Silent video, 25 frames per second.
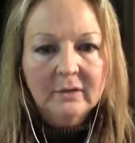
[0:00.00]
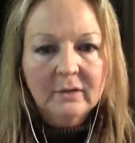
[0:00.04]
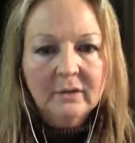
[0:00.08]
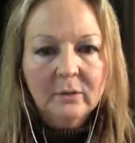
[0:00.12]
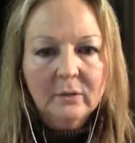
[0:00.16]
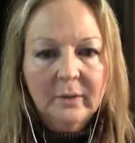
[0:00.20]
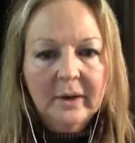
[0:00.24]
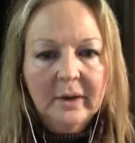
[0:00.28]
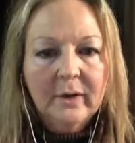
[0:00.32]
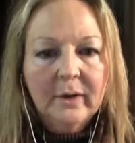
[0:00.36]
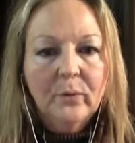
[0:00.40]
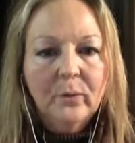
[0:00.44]

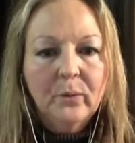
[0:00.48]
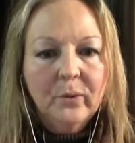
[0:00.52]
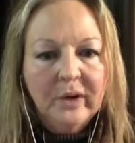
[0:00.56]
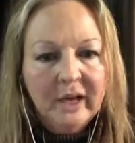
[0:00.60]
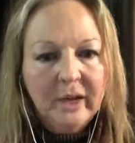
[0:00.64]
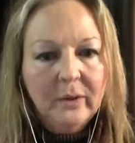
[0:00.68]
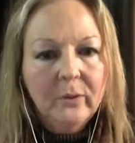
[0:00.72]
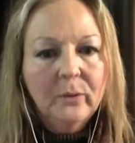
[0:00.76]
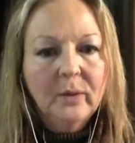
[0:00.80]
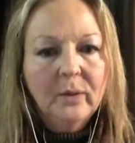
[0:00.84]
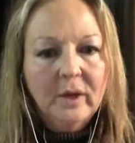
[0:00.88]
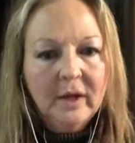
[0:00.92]
way we
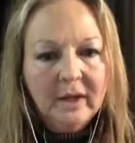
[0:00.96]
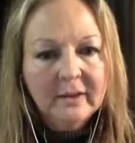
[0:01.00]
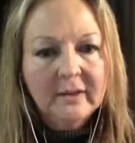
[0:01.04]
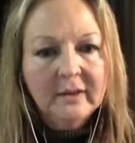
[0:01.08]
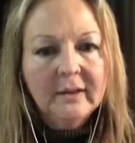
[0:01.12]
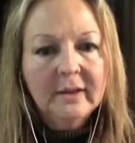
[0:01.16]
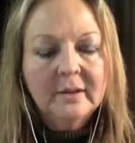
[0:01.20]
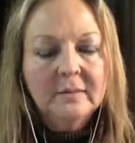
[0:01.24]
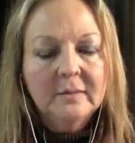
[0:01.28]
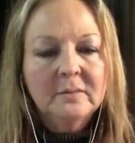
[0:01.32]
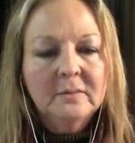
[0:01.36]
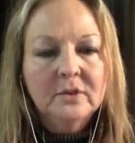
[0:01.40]
want
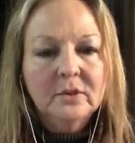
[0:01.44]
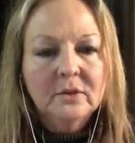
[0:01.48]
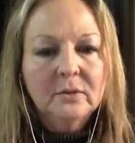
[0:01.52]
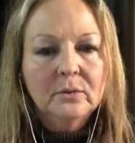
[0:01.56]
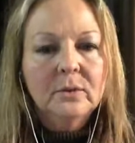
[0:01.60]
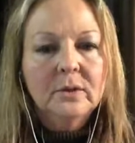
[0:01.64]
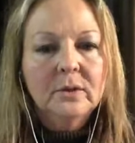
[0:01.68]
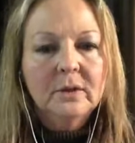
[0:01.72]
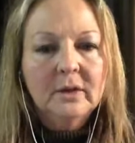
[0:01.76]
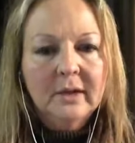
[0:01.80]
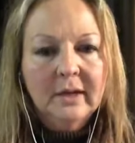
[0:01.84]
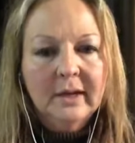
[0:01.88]
them to
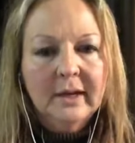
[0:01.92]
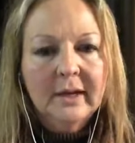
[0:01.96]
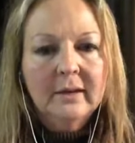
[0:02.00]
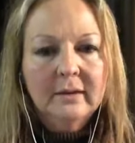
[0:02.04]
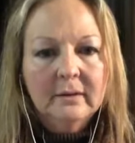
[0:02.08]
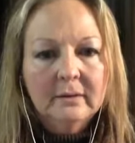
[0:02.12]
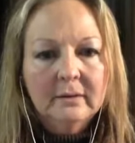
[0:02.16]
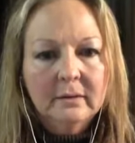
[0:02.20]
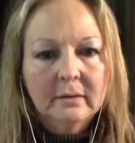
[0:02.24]
work out.